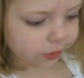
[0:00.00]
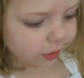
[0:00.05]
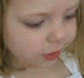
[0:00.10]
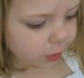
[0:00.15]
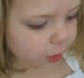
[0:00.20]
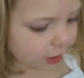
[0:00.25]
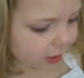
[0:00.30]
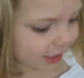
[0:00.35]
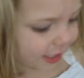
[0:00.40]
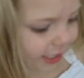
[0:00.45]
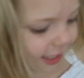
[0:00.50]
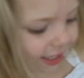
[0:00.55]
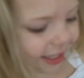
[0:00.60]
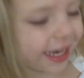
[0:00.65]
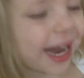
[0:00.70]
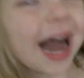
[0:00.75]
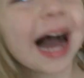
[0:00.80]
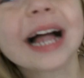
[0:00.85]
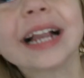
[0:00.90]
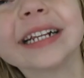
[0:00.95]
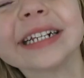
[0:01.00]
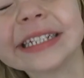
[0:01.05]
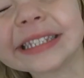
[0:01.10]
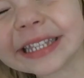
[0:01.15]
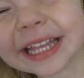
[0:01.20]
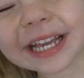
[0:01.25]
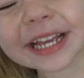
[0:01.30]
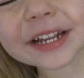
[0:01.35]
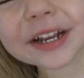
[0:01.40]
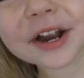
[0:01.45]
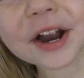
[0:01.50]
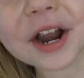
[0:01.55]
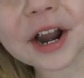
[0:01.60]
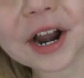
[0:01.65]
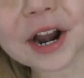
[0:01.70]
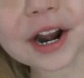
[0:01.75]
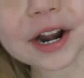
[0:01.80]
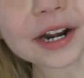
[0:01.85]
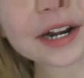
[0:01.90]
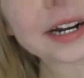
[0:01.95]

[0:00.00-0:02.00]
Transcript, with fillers: Susan got a sticker.